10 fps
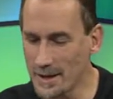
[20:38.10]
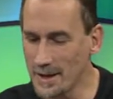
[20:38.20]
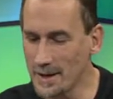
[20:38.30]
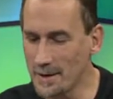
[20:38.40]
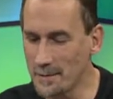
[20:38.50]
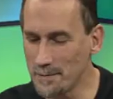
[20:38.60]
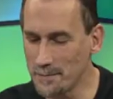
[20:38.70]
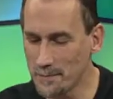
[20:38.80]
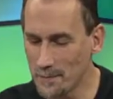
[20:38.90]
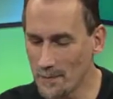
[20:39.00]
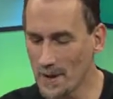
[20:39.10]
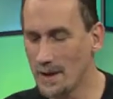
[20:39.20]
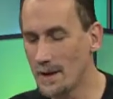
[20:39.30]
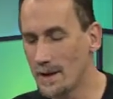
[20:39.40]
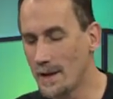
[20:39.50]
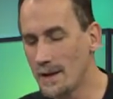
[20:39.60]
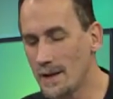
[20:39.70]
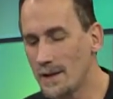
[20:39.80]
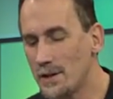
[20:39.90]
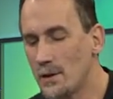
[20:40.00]
um,
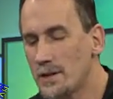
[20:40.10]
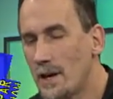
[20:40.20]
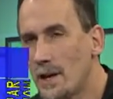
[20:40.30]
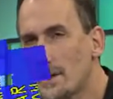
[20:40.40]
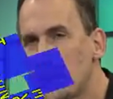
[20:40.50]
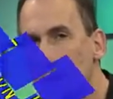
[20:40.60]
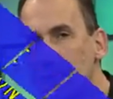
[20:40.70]
Noah's Ark. So